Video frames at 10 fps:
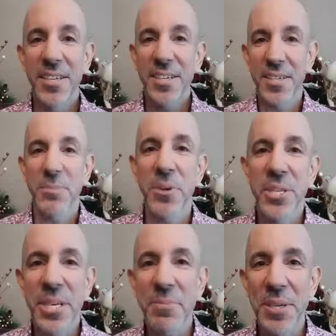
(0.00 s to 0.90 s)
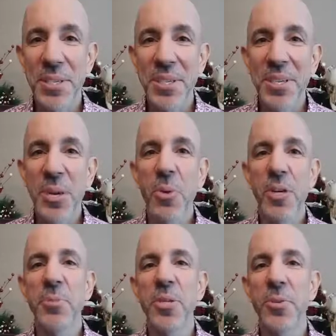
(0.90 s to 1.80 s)
Good morning, champions.
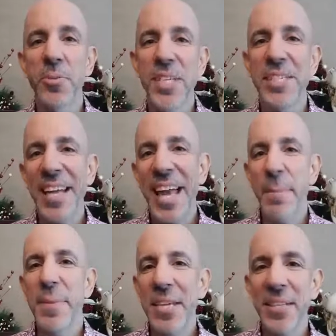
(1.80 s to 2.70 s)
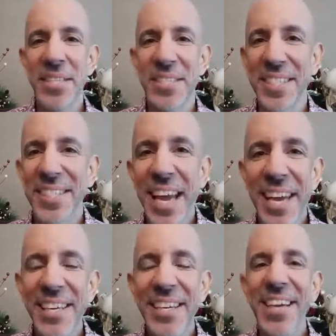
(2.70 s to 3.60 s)
Welcome to your real MBA lesson of the
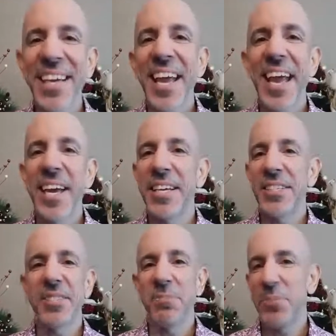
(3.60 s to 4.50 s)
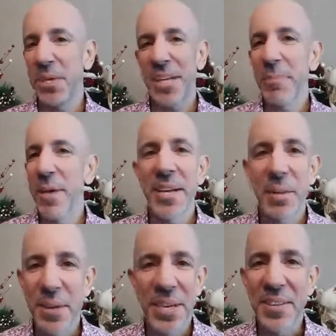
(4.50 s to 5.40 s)
day. And look, I'm not going to
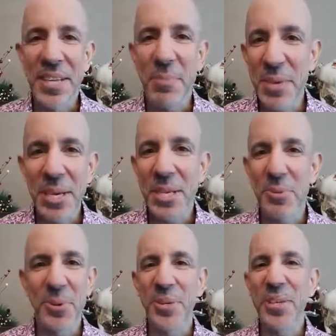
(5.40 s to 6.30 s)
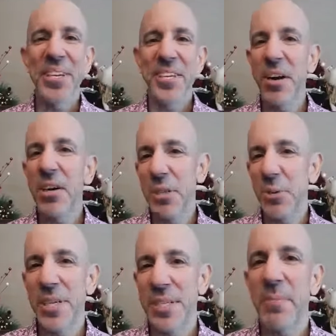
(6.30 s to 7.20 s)
pick on the MBA anymore. You all know
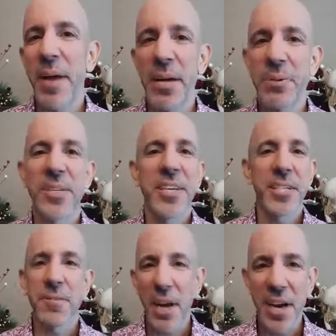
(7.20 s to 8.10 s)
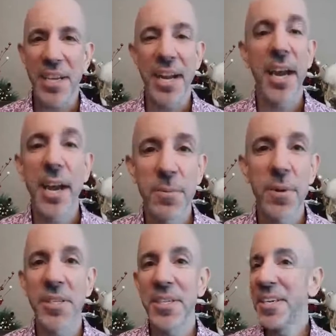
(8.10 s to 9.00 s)
what it's about. It's fine. I have
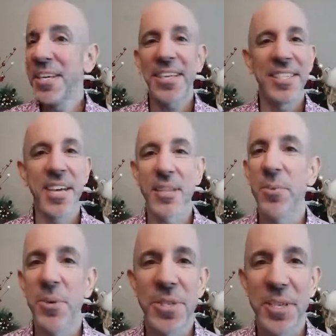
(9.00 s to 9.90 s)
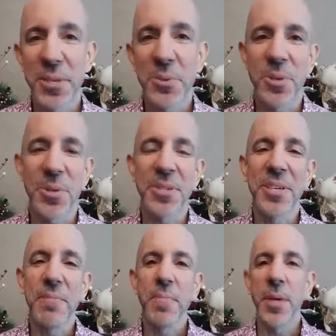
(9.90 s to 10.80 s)
one. It's not the worst thing in the world.
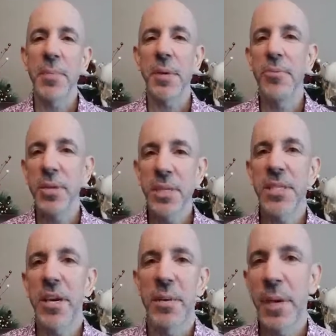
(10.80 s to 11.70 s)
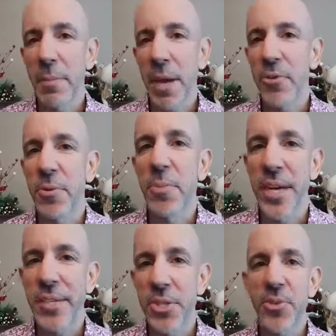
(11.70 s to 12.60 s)
But I'm really talking about micro
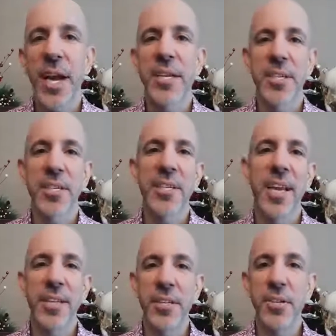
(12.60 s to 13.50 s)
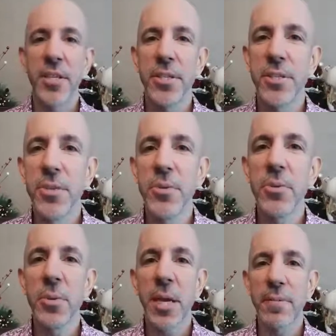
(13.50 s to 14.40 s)
brand attraction and the
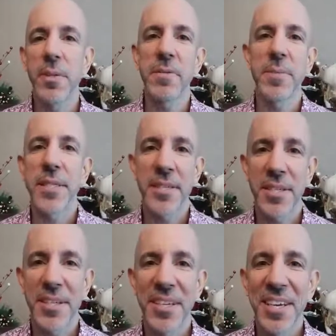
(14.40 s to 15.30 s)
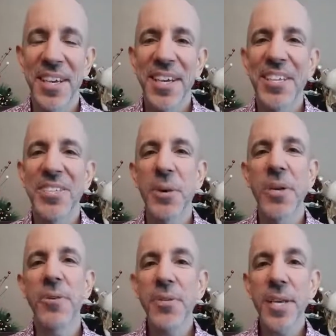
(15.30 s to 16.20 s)
new level of business. So
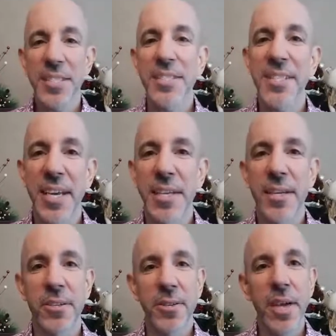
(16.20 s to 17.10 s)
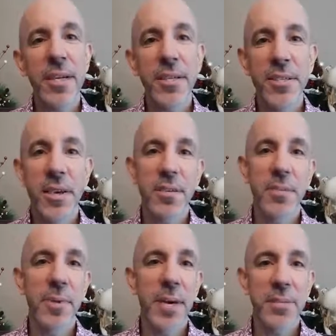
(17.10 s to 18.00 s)
here's your lesson of the day that they're not going to talk to you
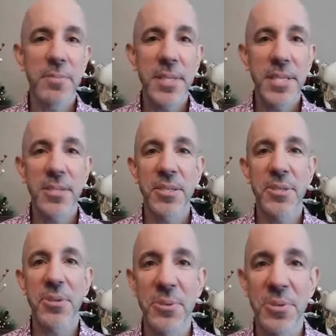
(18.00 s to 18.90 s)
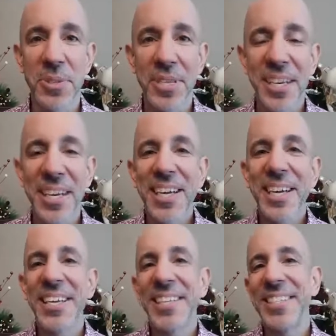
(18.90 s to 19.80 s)
about in business school
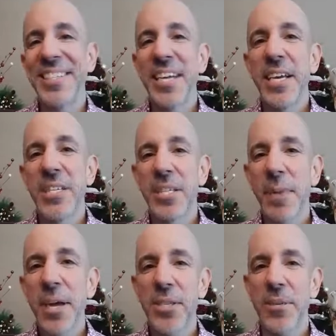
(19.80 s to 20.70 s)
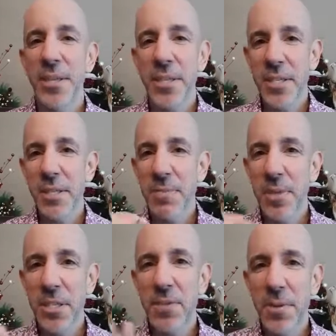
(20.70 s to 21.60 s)
is especially, and this
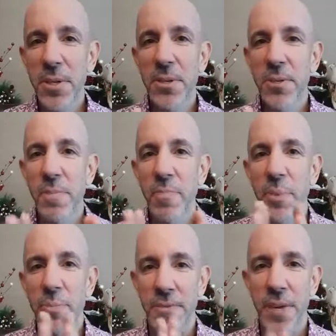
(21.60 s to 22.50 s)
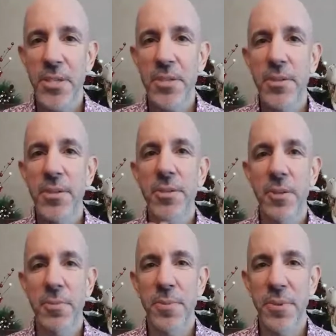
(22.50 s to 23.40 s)
is for you professionals and
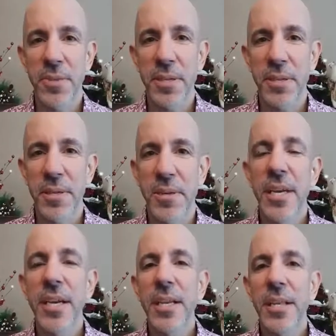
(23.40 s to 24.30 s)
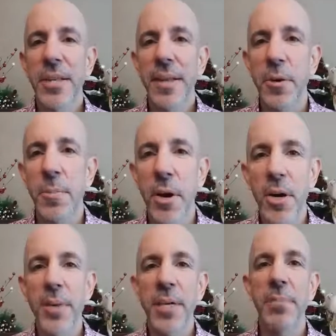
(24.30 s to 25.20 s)
solopreneurs out there that are
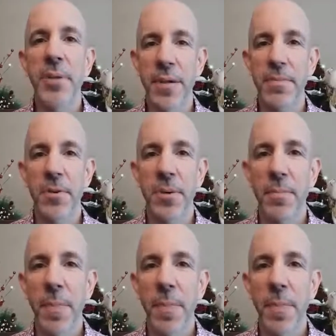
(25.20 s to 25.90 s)
borrowing a platform.